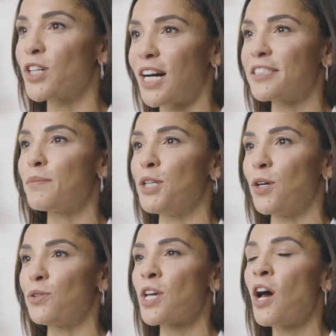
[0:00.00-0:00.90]
for custom
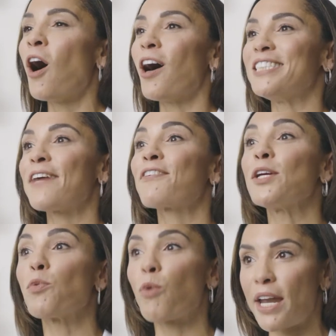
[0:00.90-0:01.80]
dose are
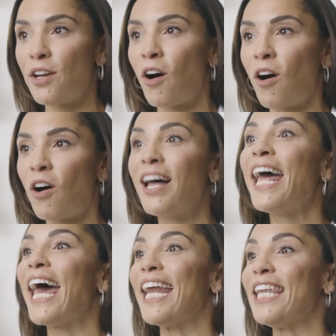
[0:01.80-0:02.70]
definitely retinol
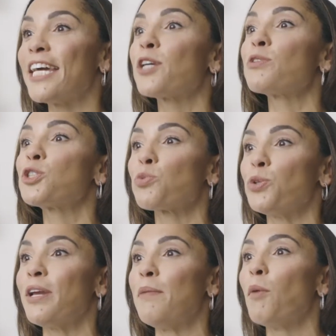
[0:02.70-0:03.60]
and licorice
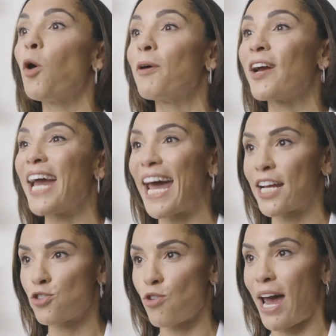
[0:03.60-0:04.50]
root and mulberry
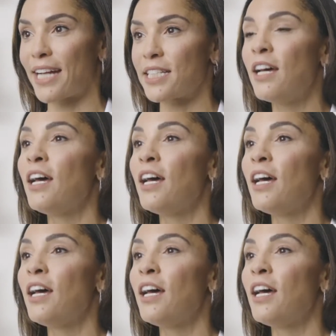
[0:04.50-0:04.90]
extract.